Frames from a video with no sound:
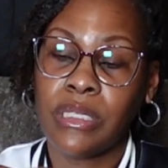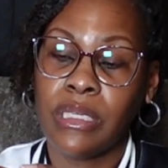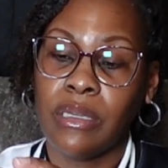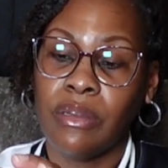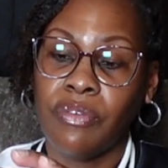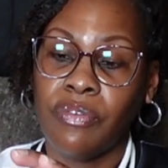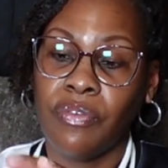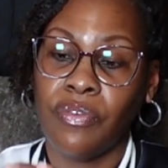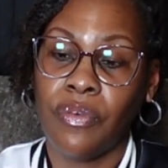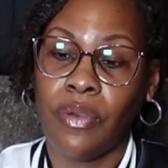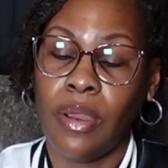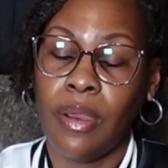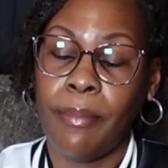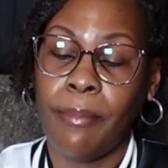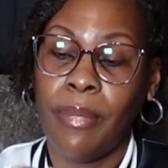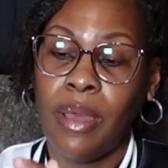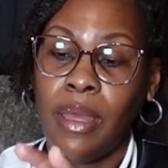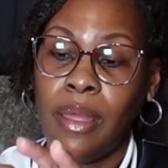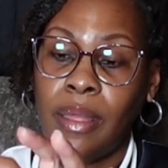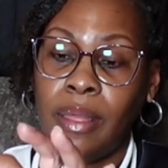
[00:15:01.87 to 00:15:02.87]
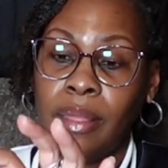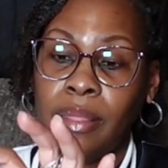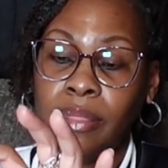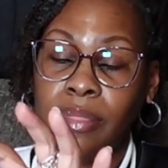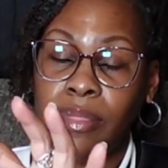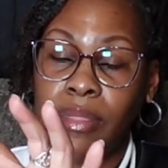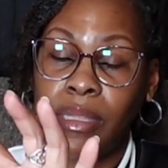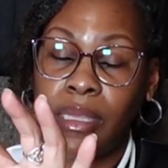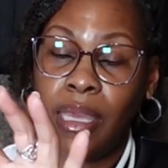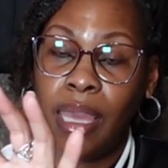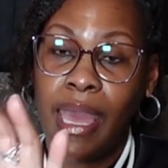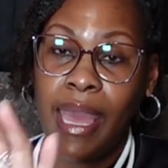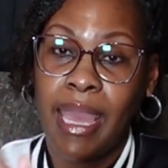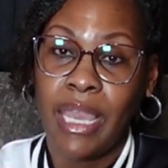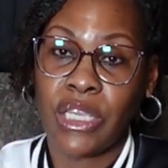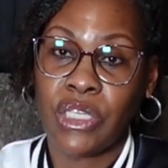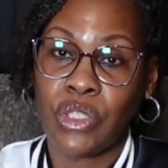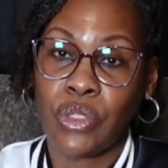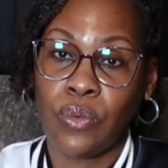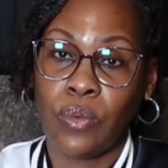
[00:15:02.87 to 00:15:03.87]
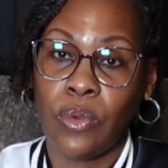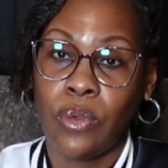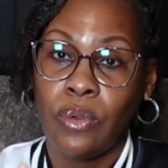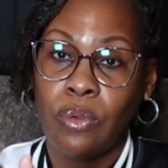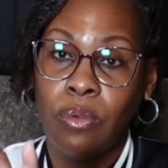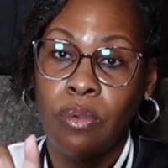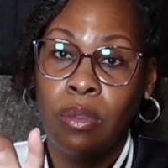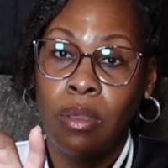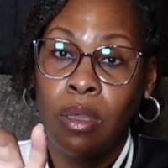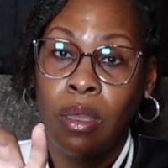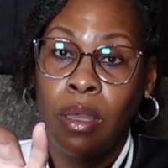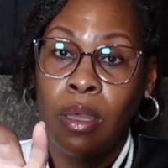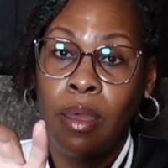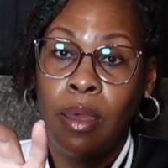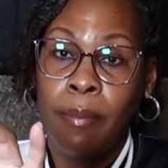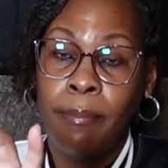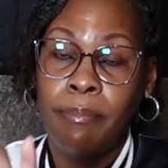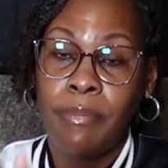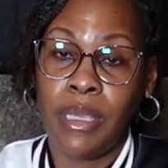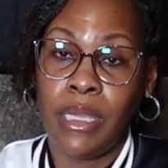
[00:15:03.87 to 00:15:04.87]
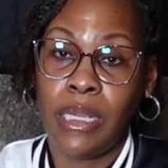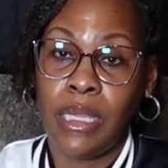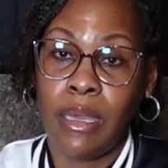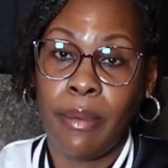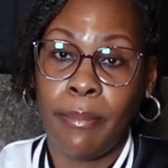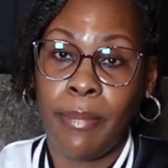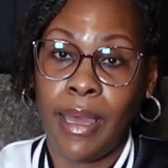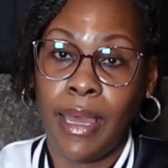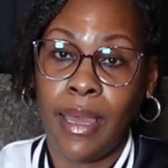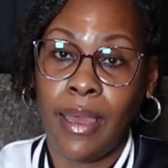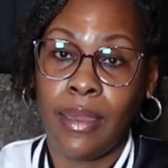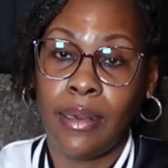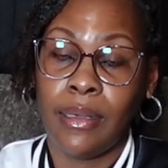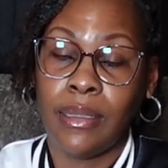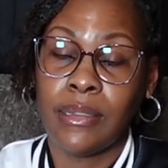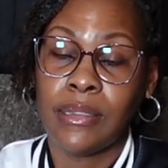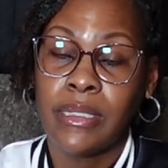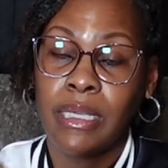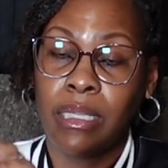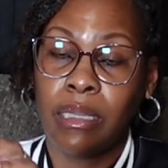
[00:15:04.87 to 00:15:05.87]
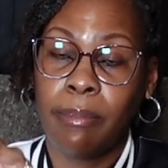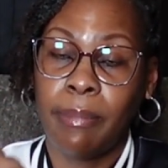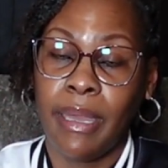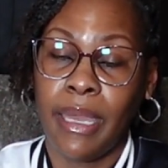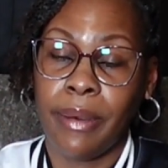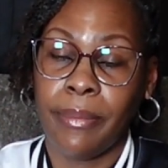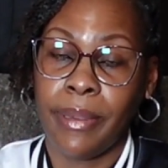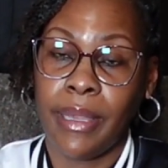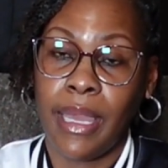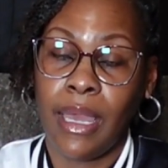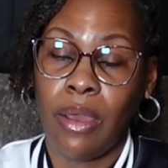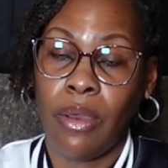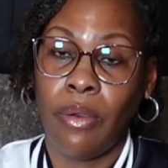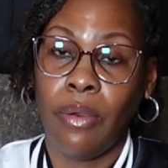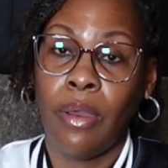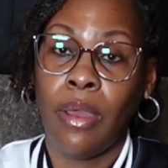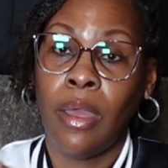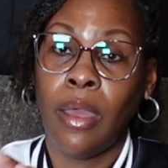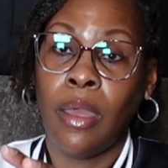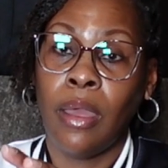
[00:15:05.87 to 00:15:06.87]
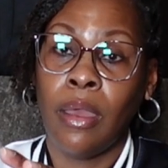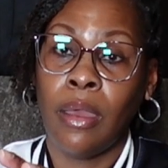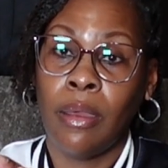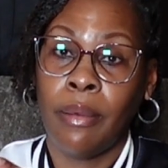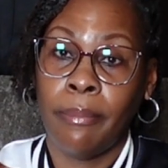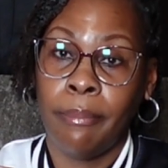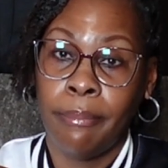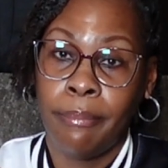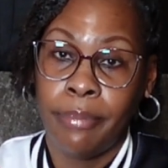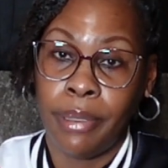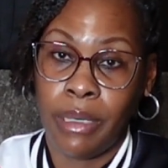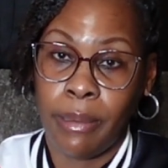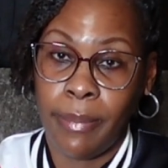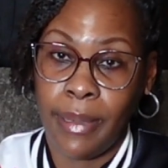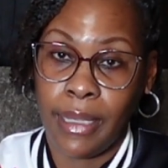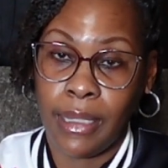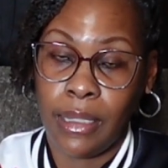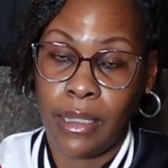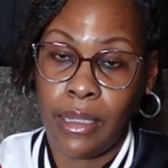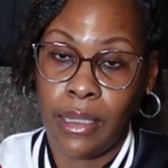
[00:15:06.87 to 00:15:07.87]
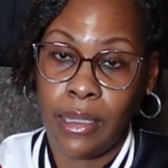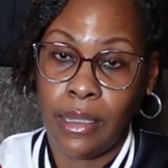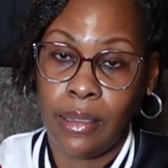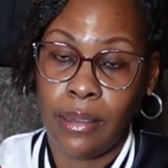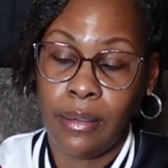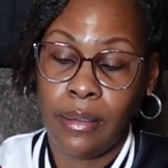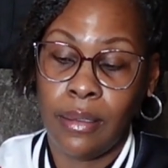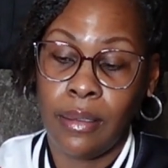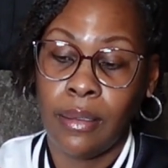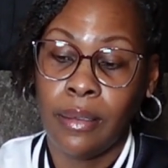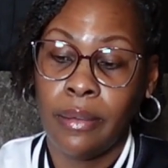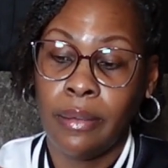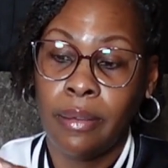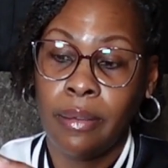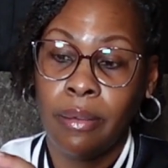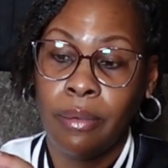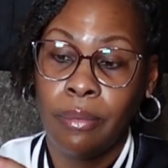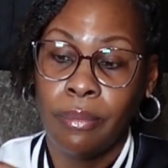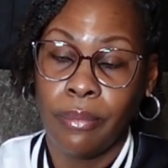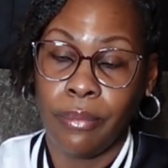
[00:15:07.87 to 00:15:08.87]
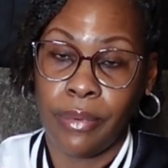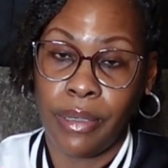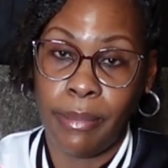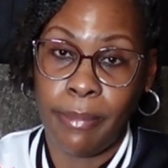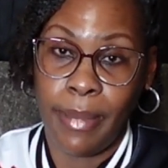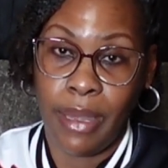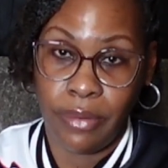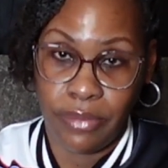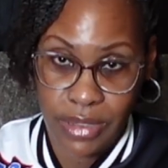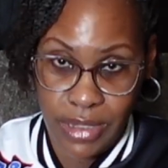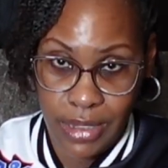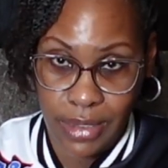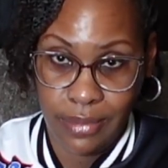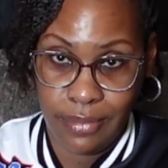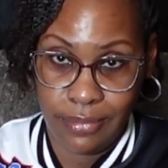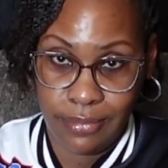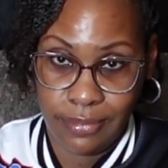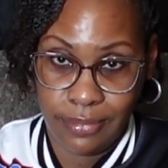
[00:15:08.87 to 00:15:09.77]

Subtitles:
it from the actual media mod. Take the battery out, put it back in, remount it.